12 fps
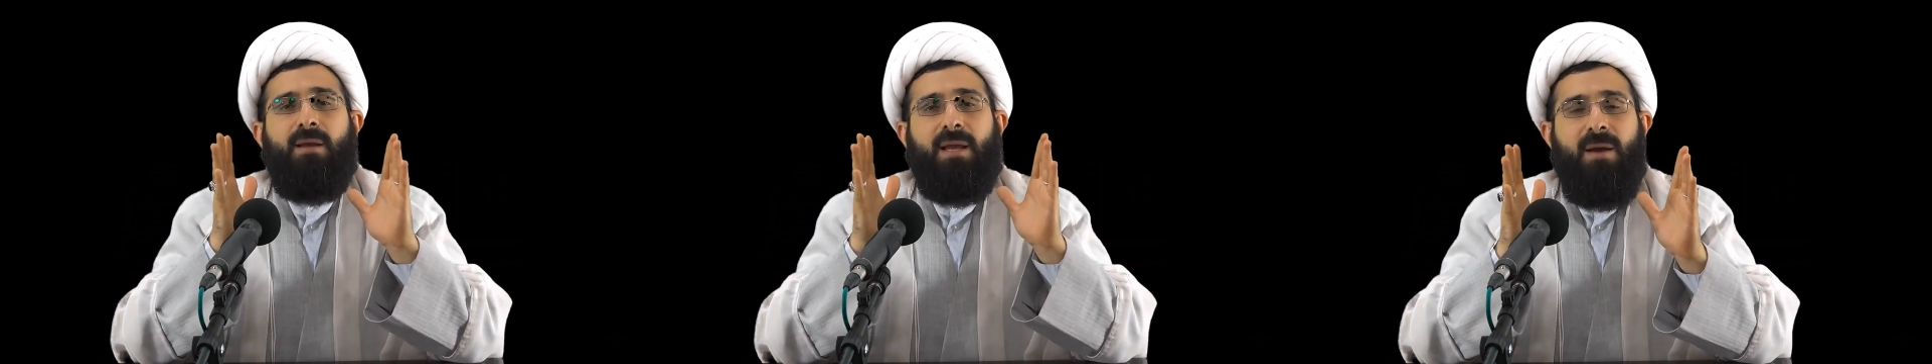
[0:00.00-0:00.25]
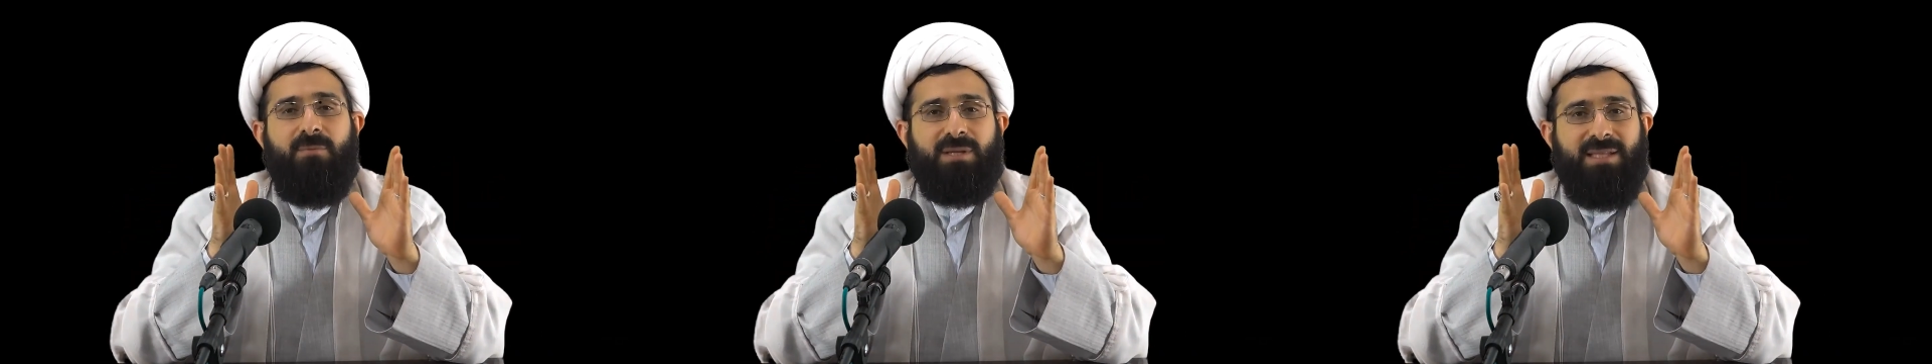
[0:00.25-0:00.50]

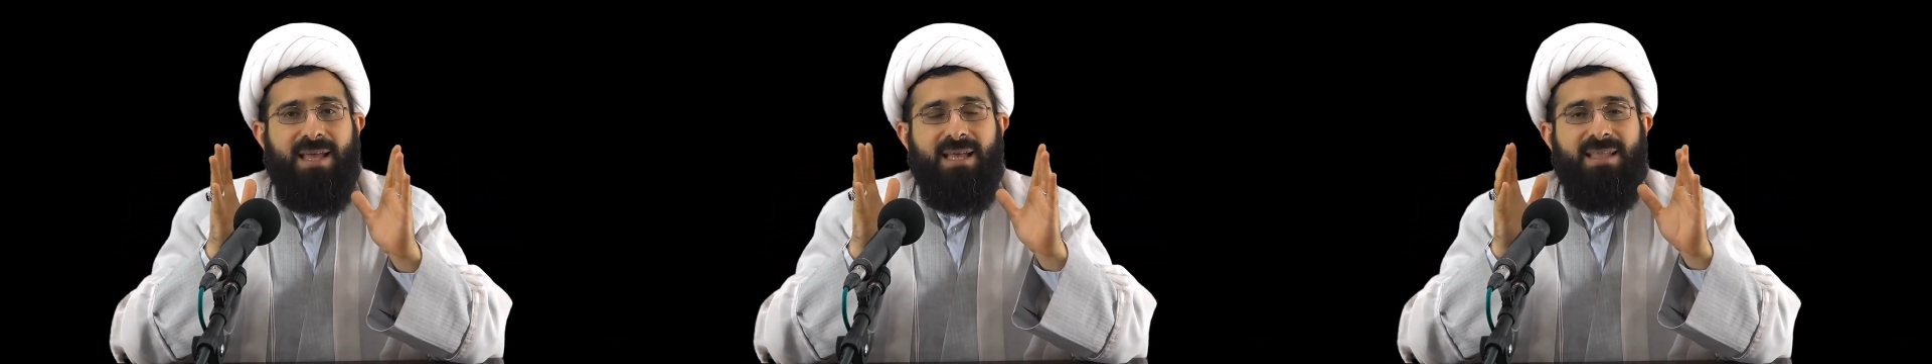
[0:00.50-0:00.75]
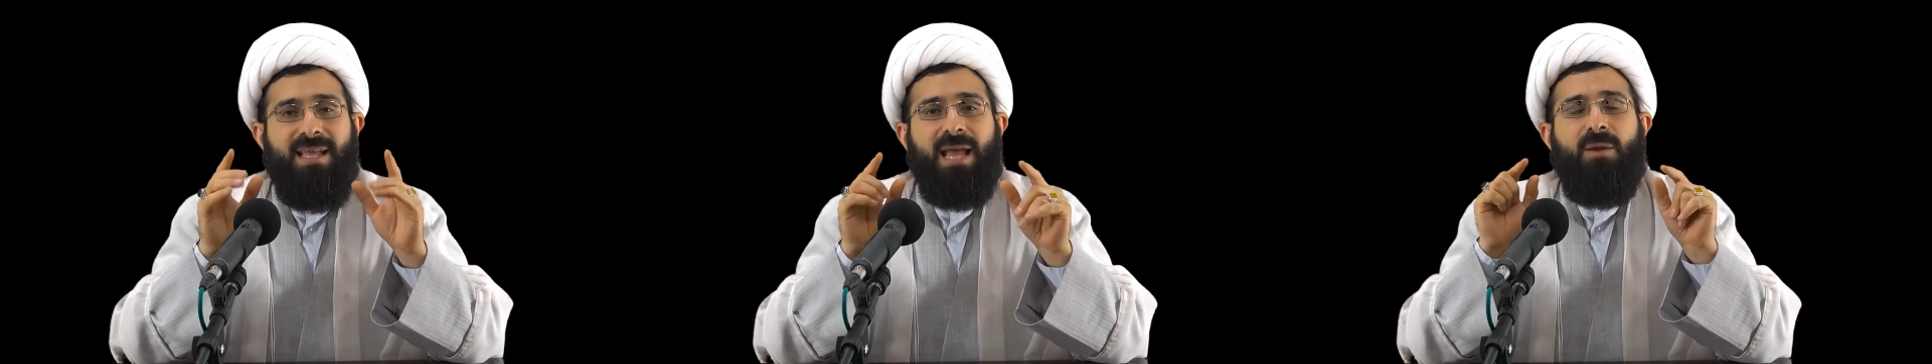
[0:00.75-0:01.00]
everything
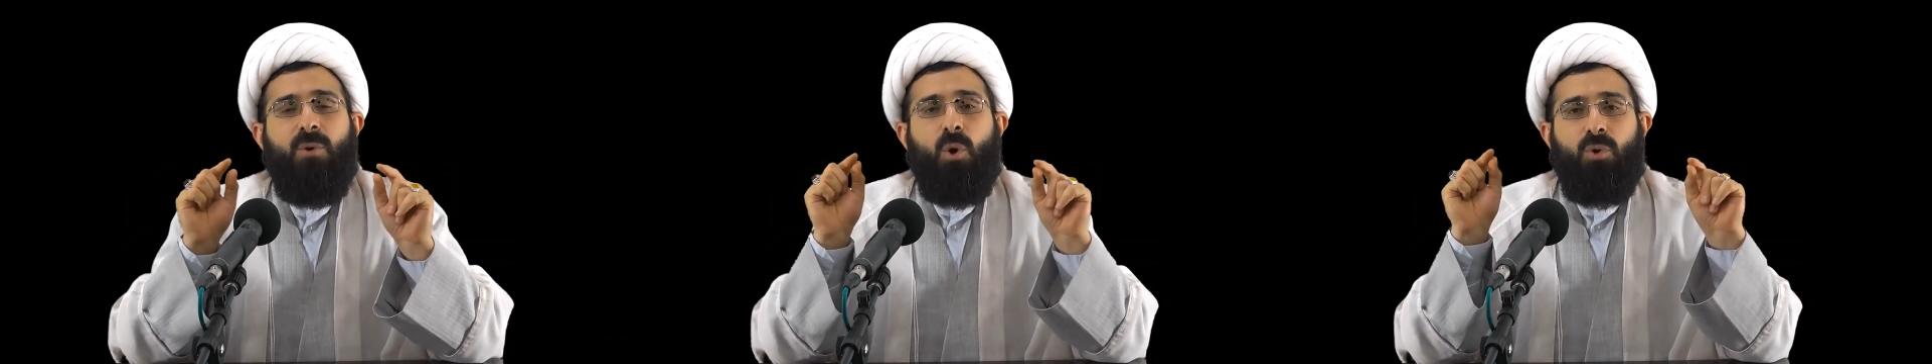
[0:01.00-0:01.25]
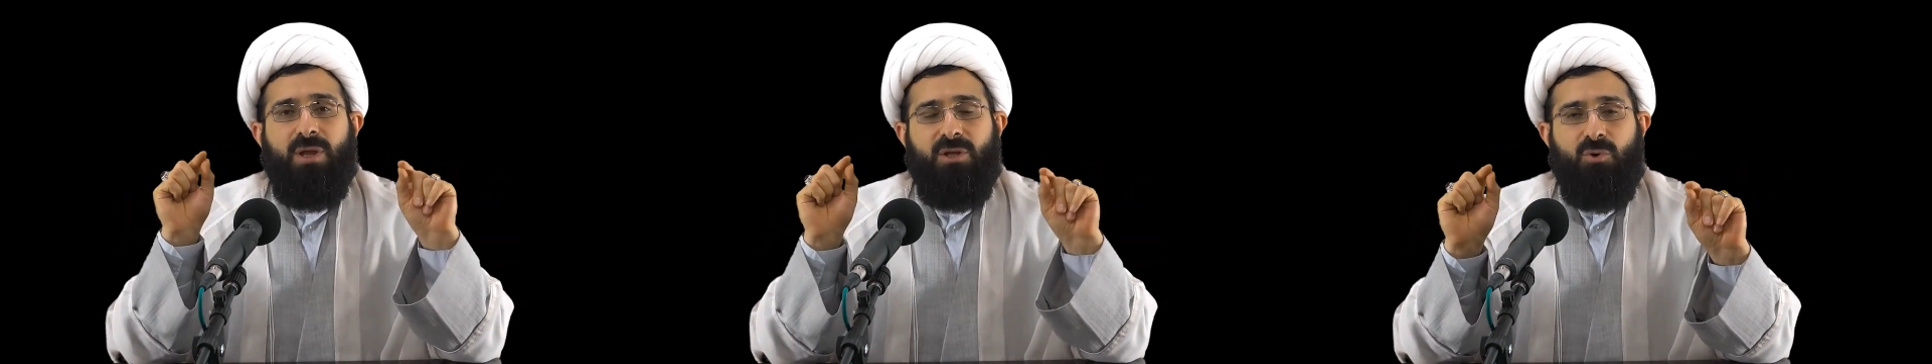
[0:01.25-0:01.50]
is aimed
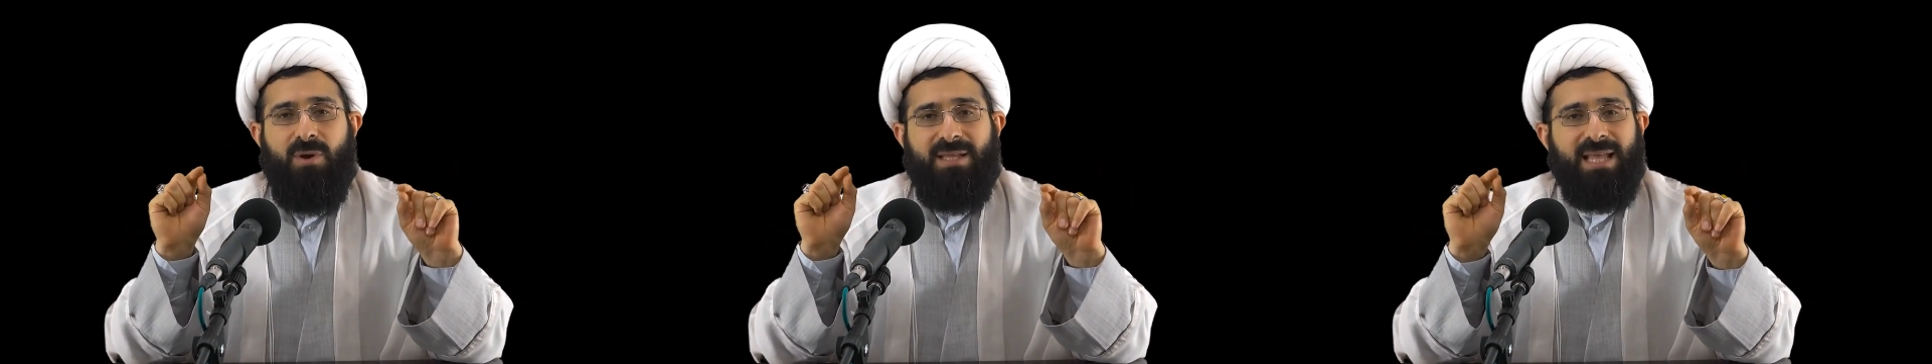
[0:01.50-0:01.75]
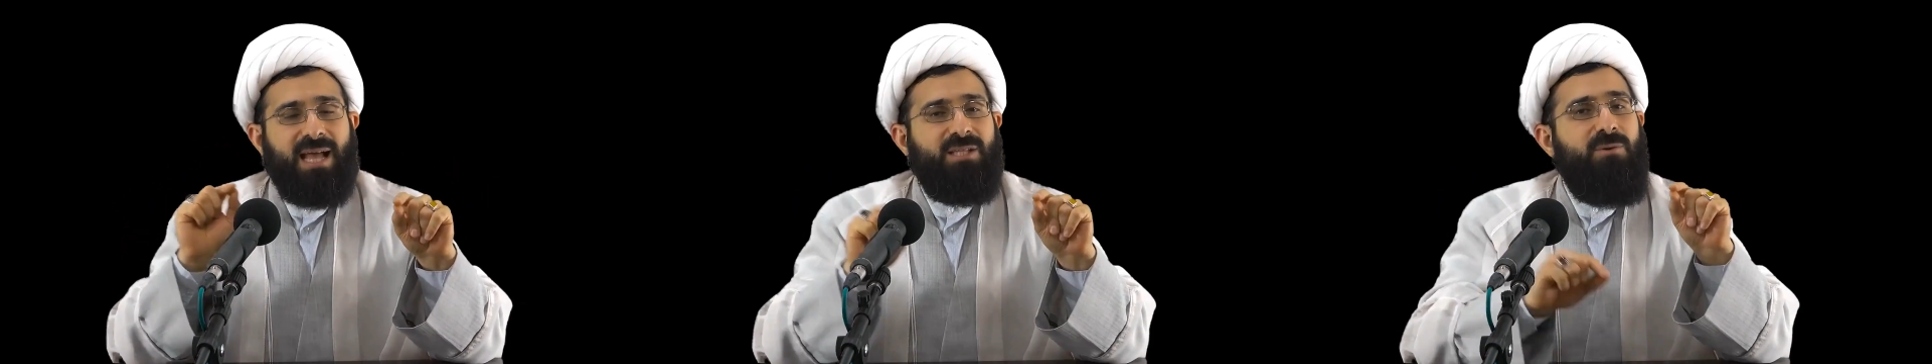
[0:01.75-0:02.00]
only to
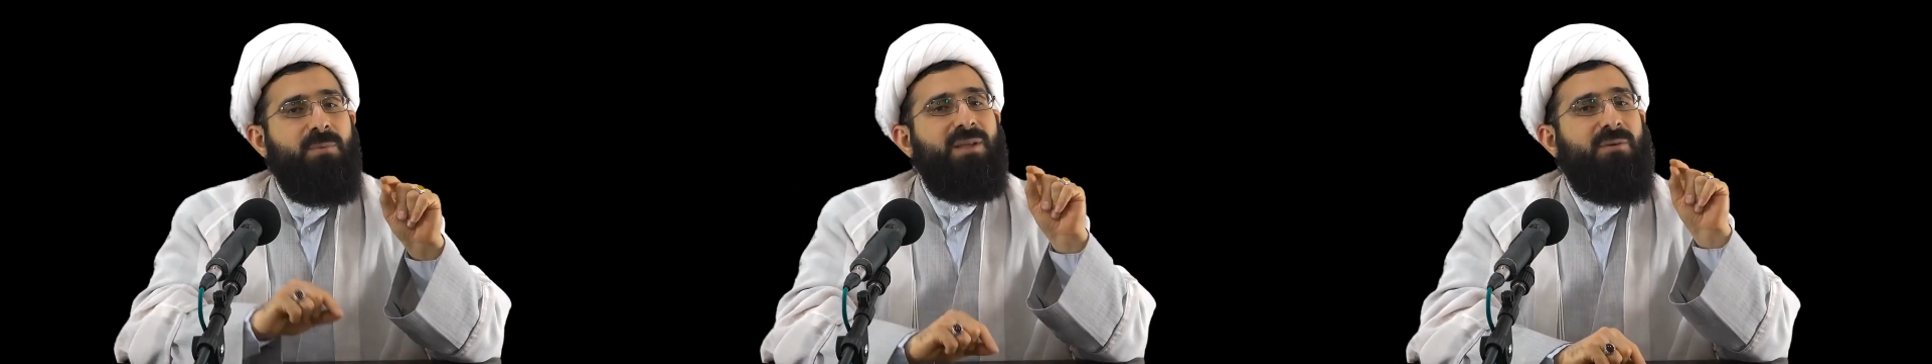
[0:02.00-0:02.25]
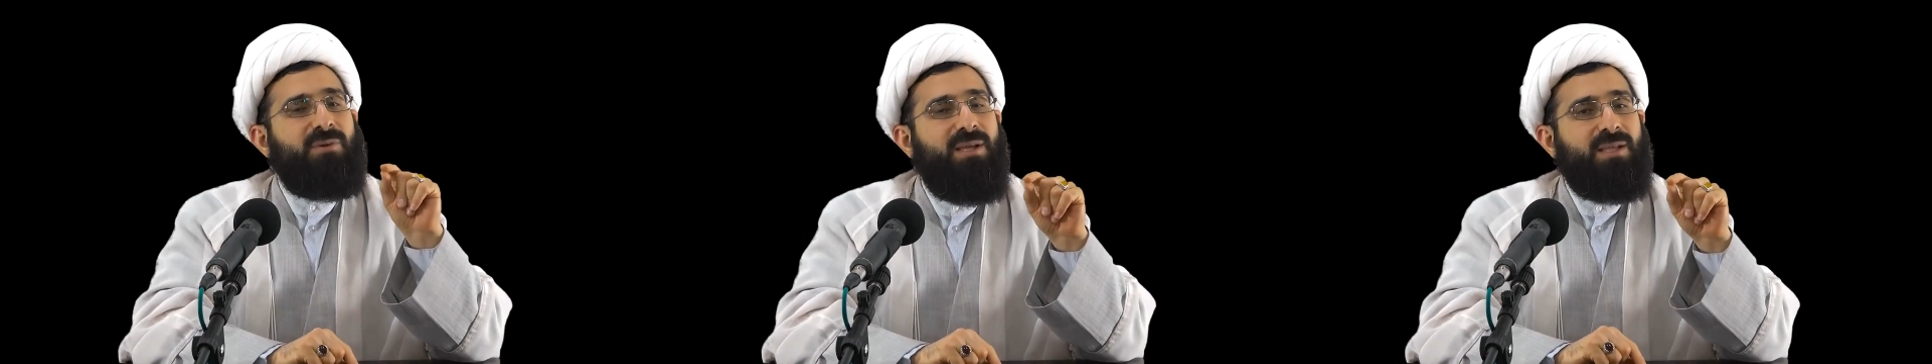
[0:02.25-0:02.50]
attack
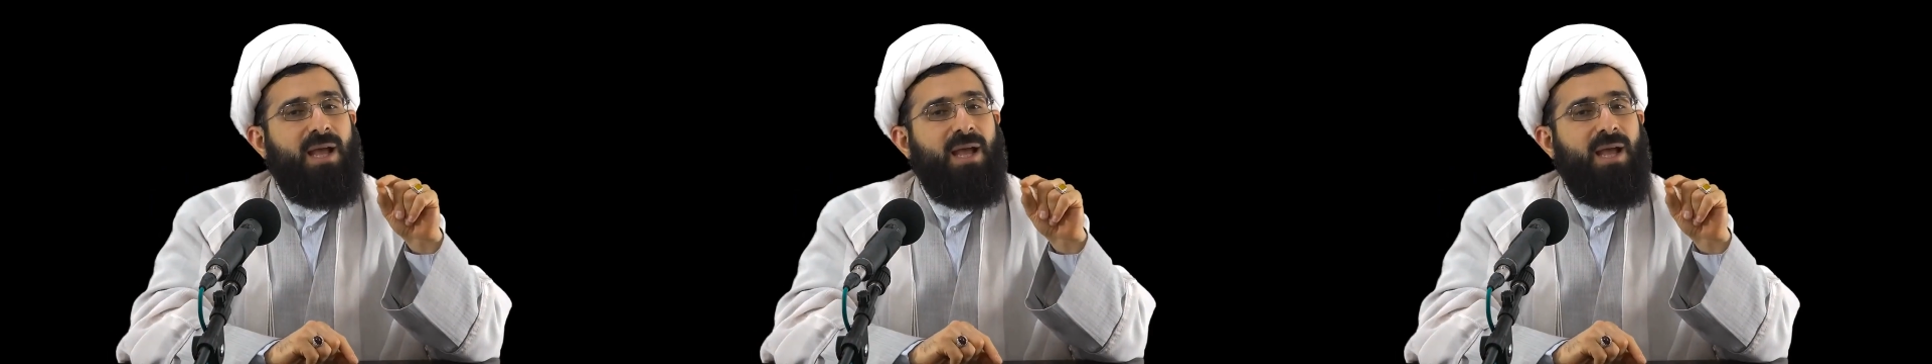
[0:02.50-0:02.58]
specific